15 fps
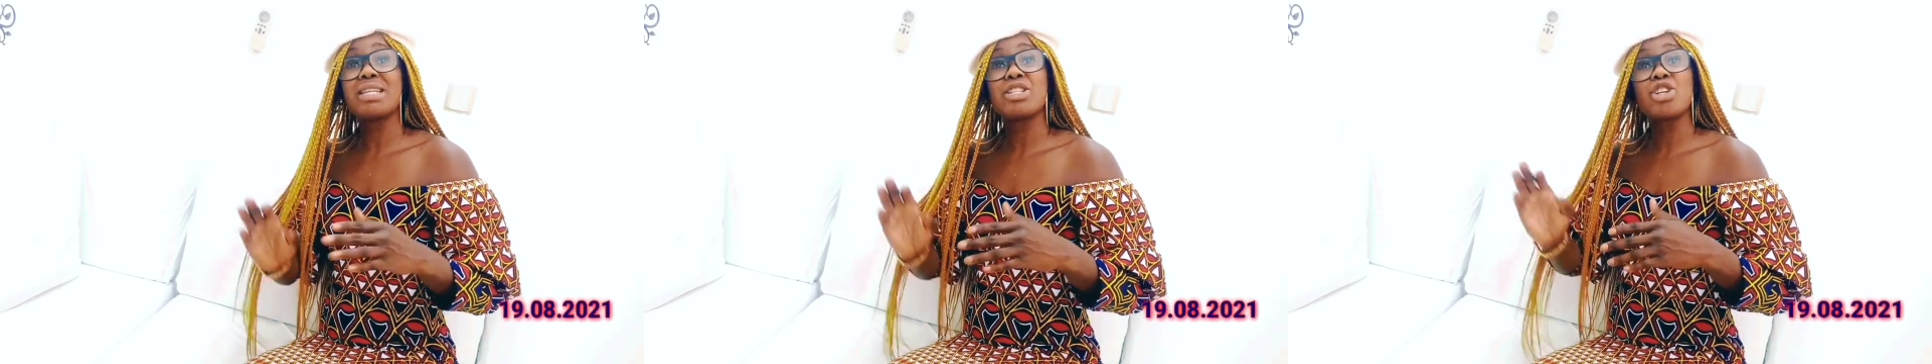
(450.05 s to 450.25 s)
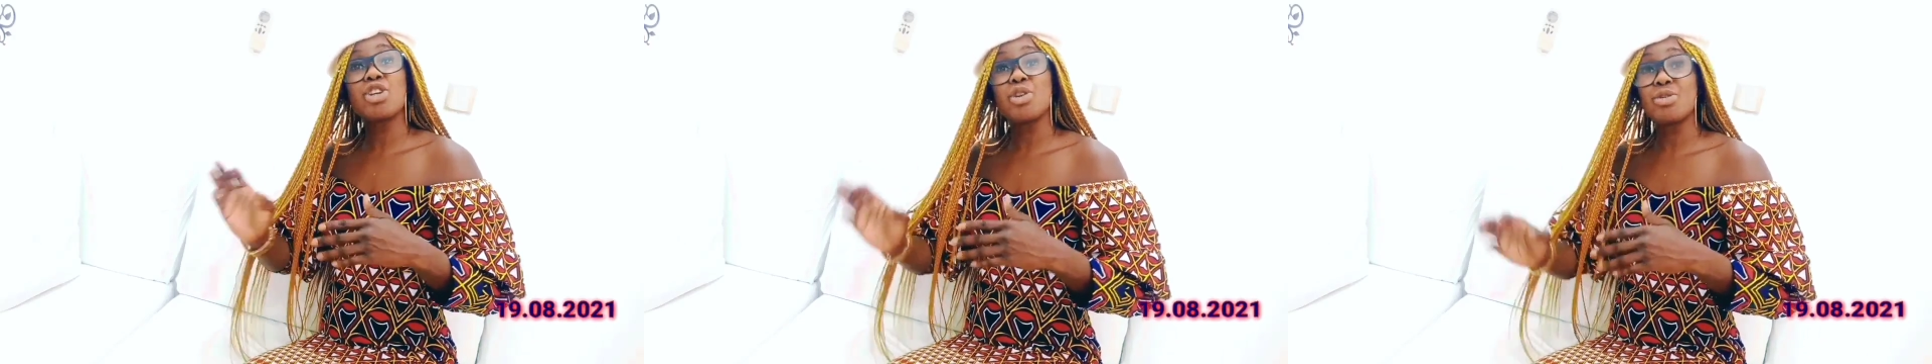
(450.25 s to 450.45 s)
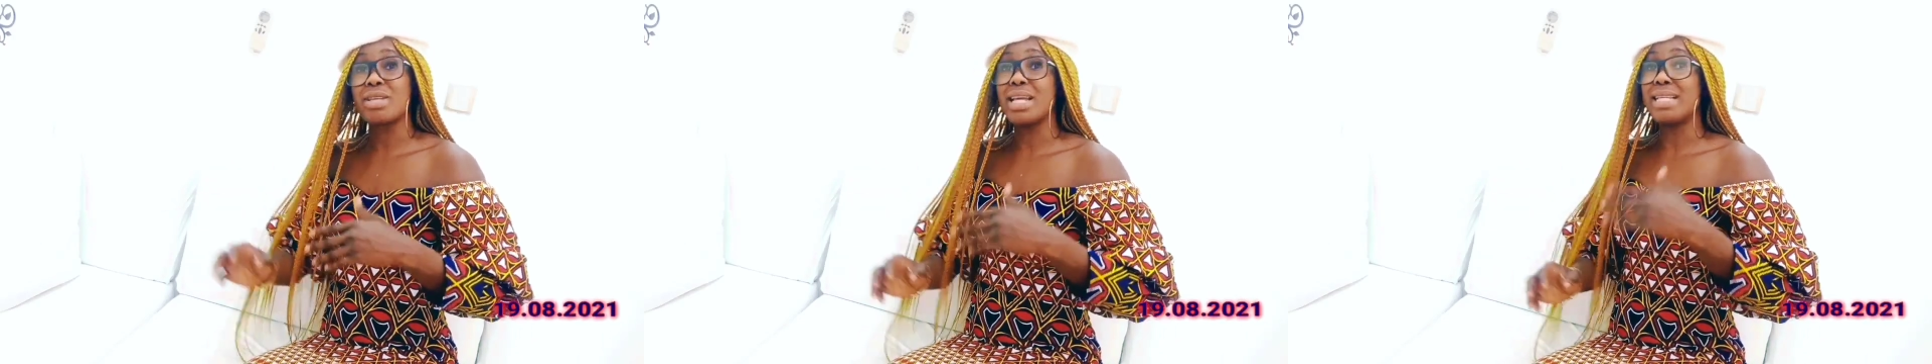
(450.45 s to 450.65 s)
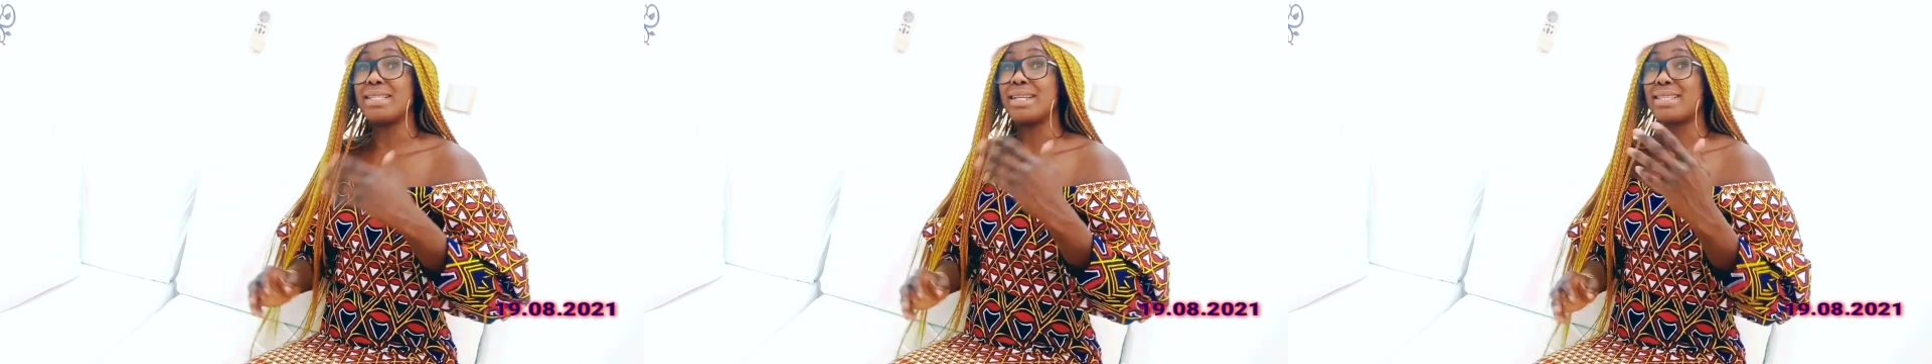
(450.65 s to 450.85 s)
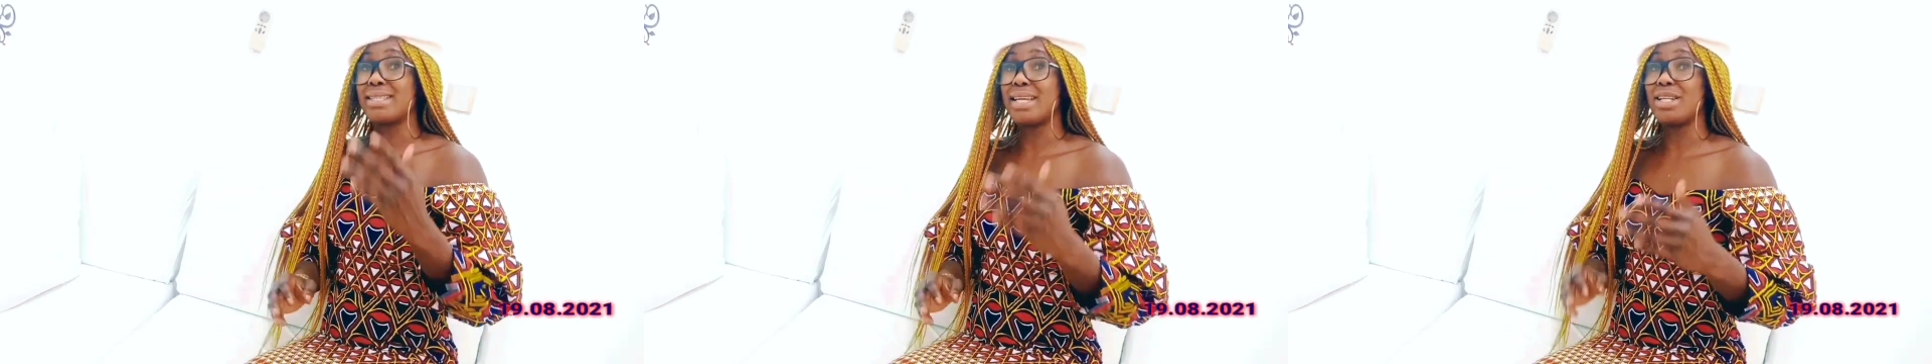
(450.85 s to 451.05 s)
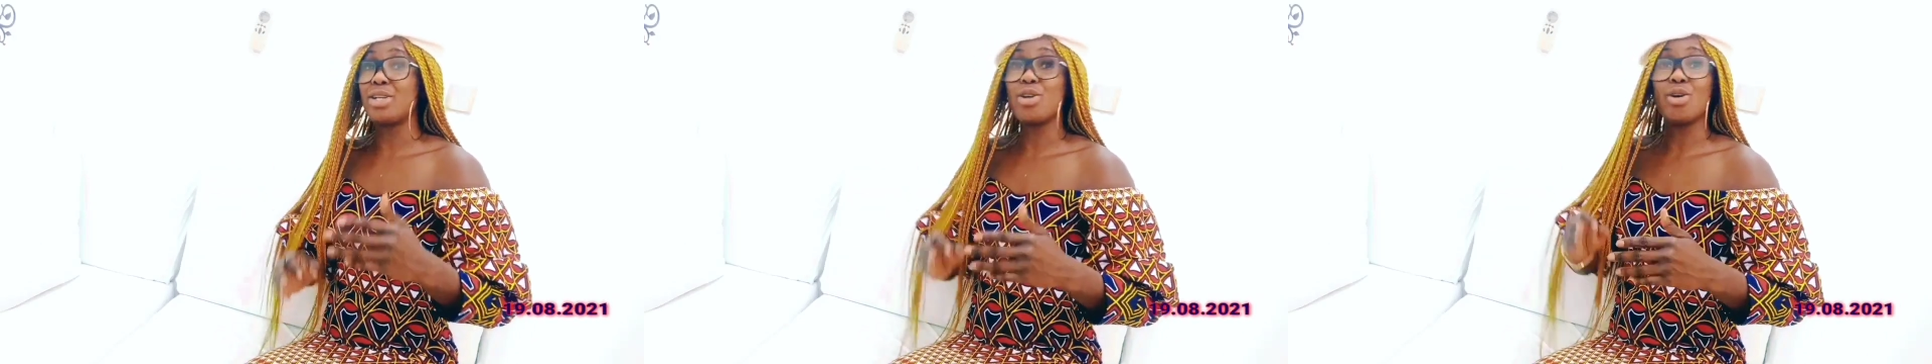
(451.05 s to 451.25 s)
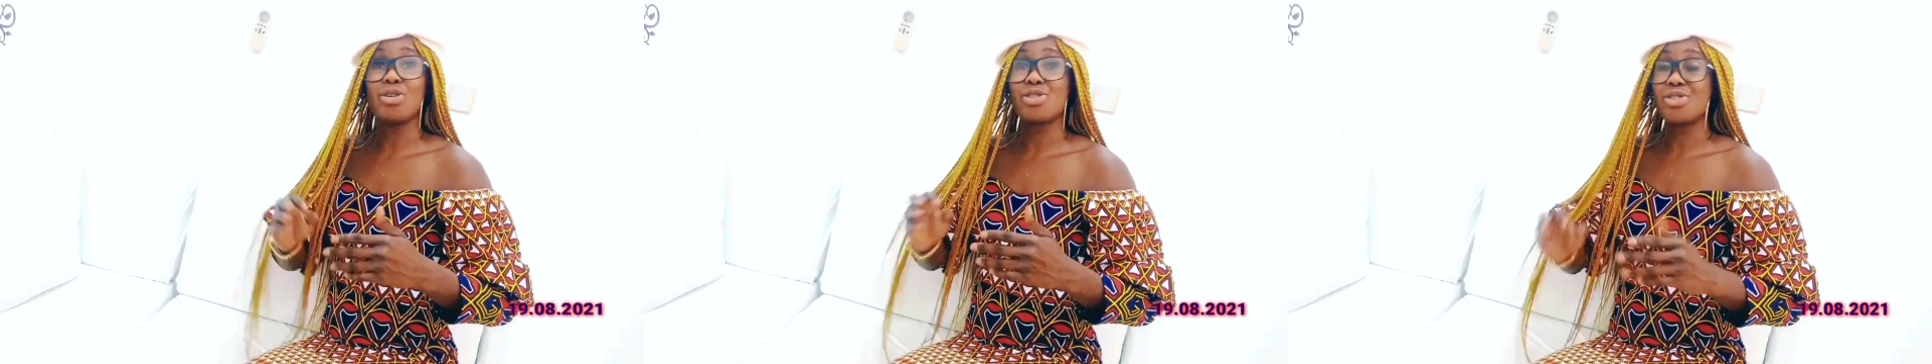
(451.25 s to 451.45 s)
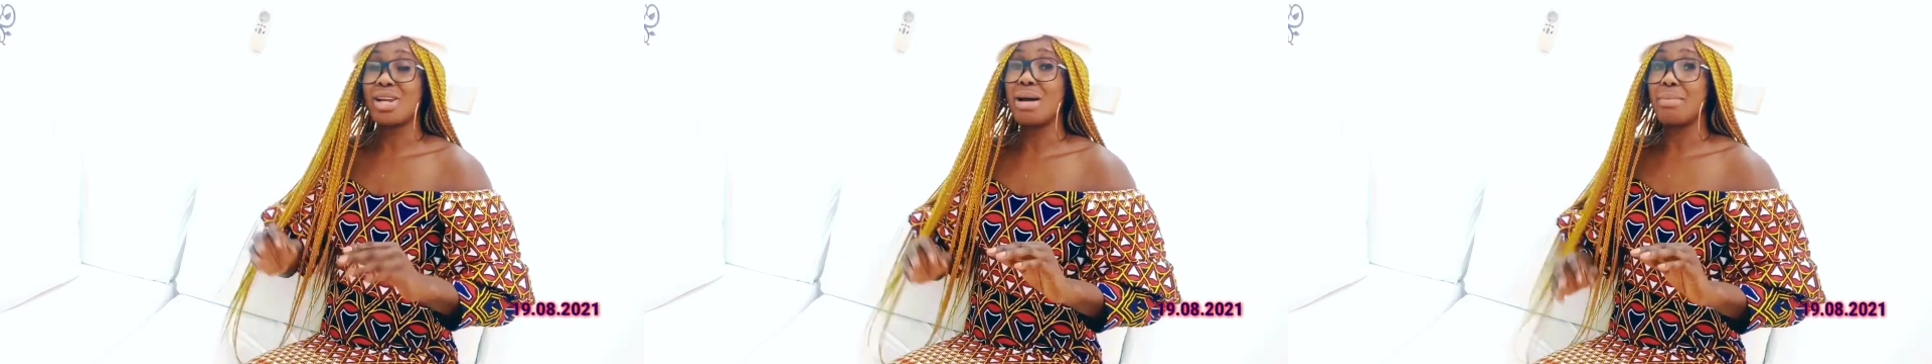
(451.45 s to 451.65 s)
it cruise, entertain, entertaining
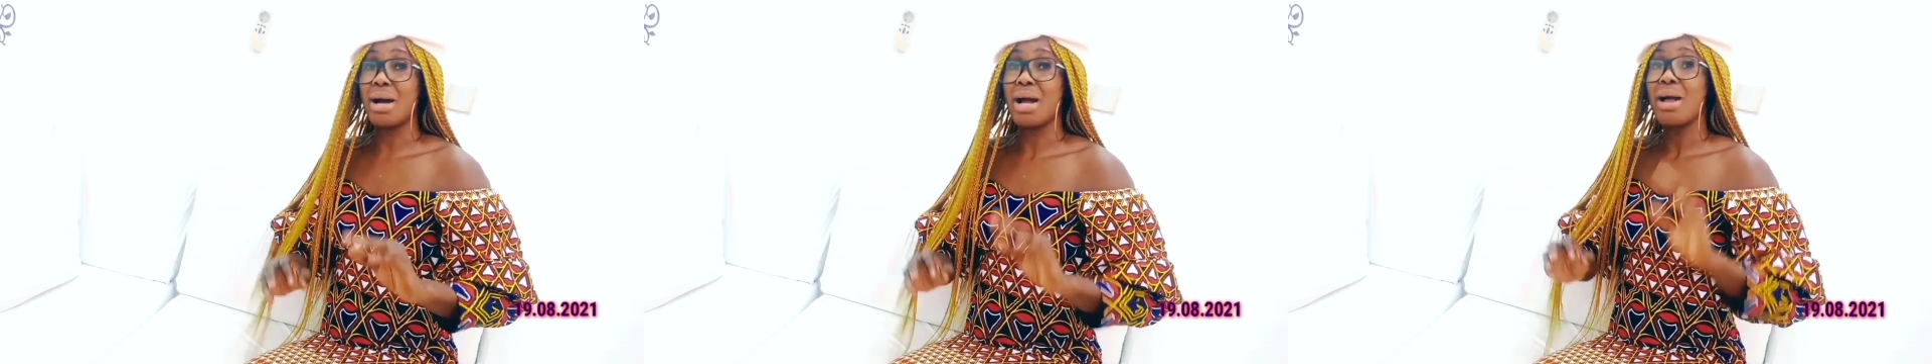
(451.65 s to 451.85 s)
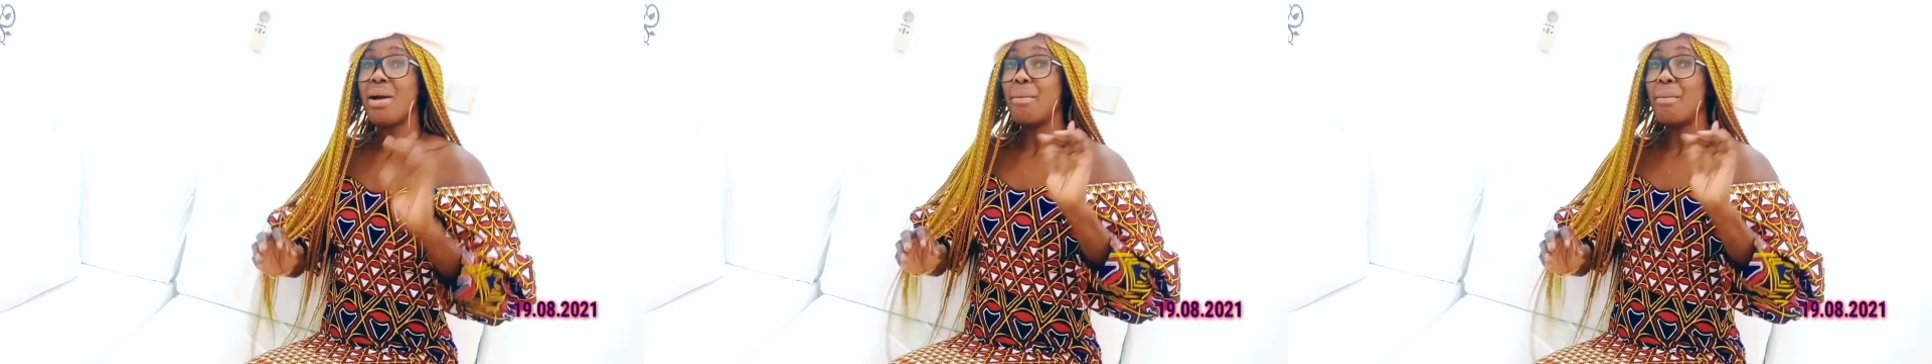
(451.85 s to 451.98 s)
or drama,